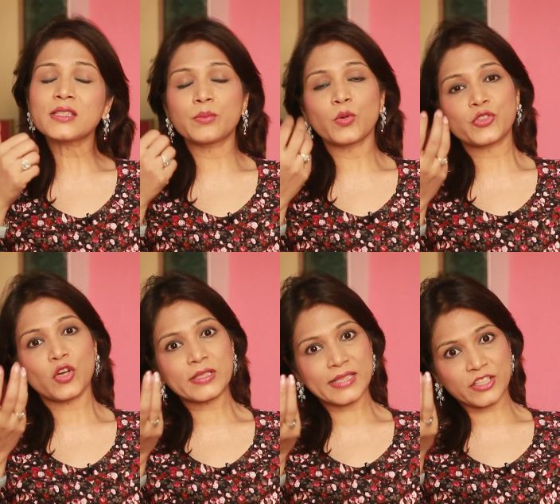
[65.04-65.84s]

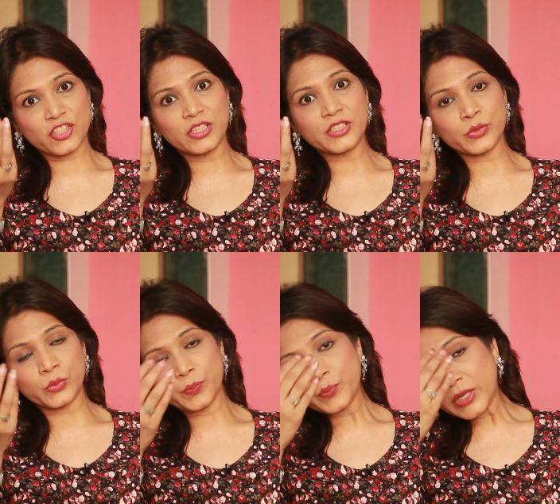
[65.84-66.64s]
Botox actually do?
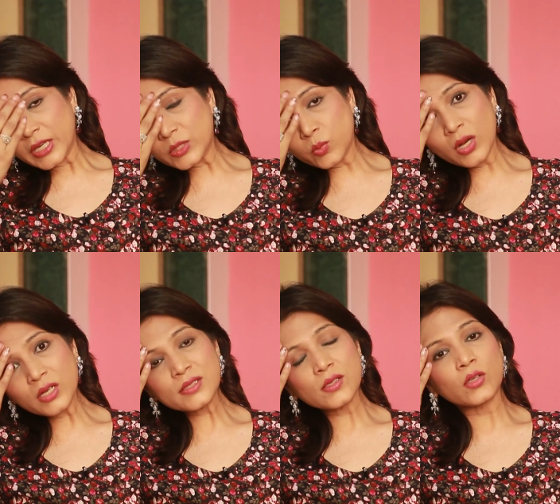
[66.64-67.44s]
It
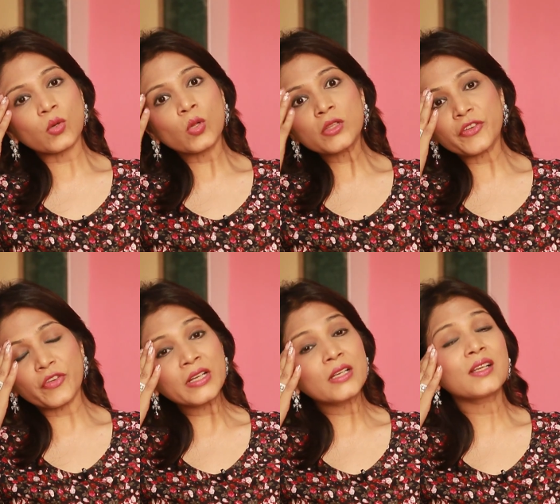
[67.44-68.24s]
works on all the
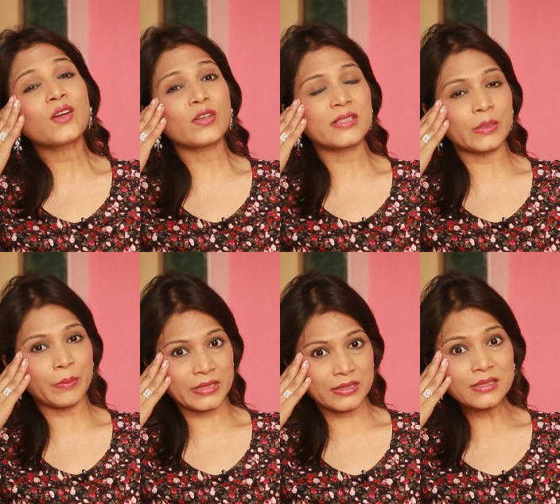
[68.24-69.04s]
wrinkle causing
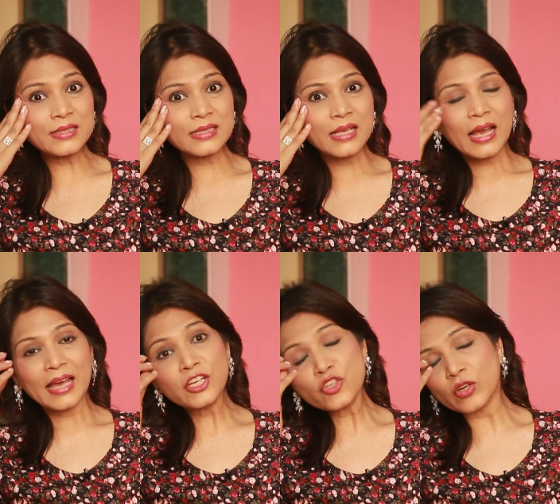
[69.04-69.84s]
muscles
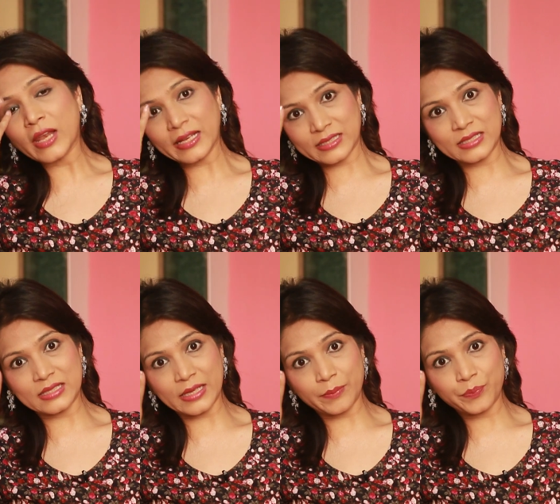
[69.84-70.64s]
and it relaxes
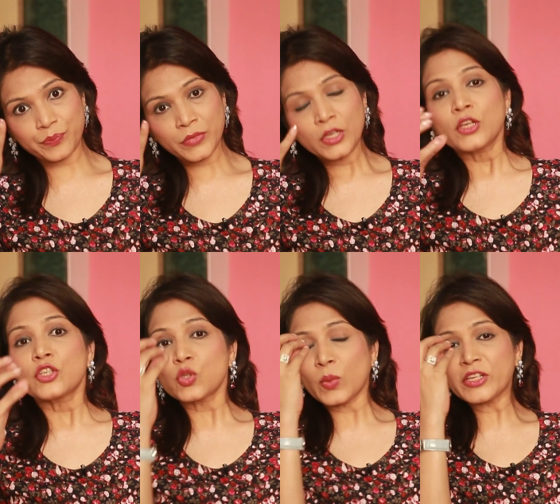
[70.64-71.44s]
them.
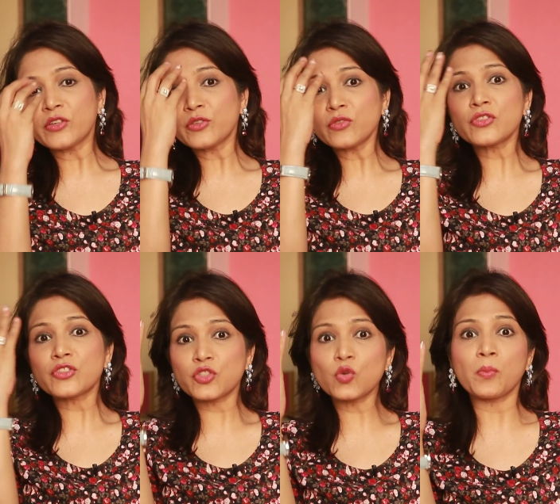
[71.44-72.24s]
So when you use
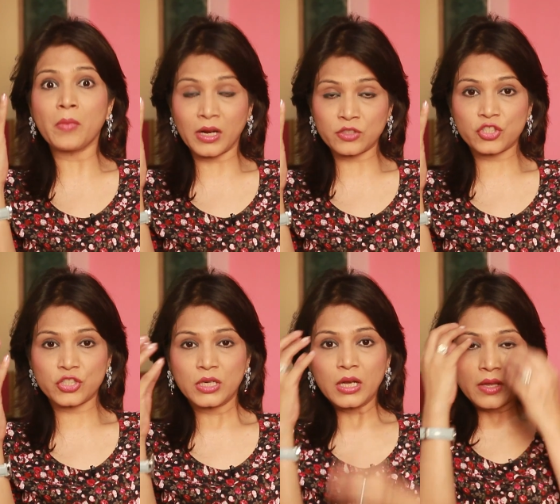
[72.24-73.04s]
too much,
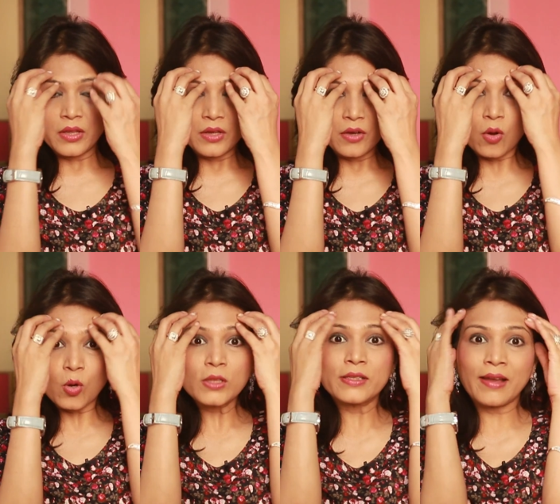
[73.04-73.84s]

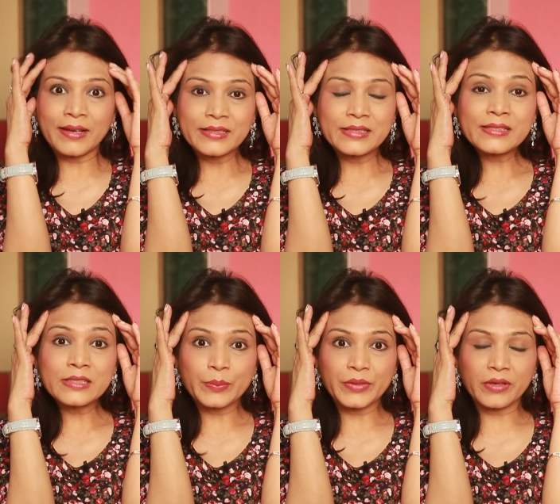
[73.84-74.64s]
all the lines
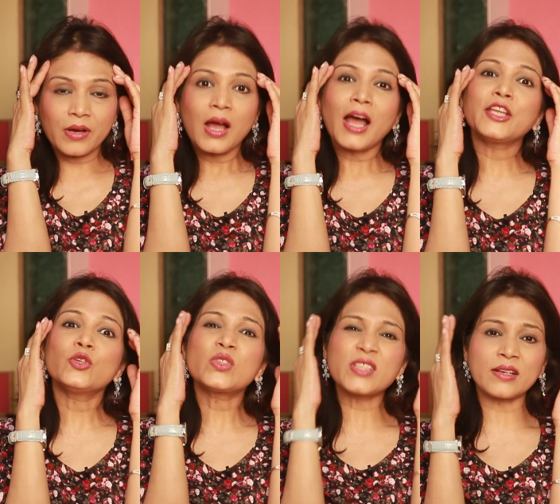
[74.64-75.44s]
disappear and
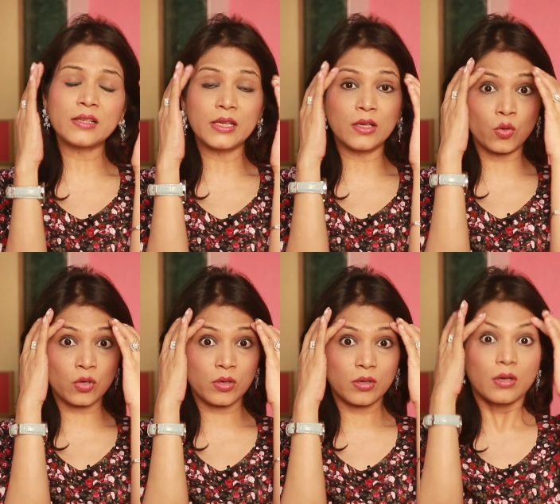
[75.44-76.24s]
you suddenly
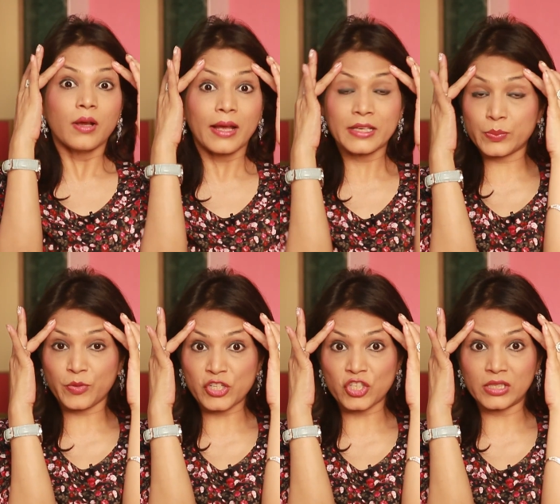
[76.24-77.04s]
look
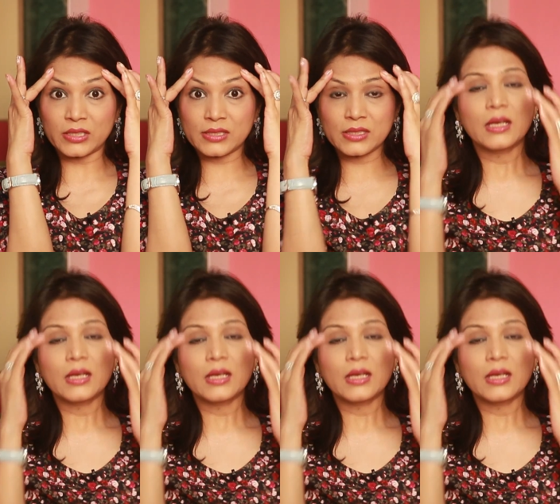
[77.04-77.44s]
expressionless.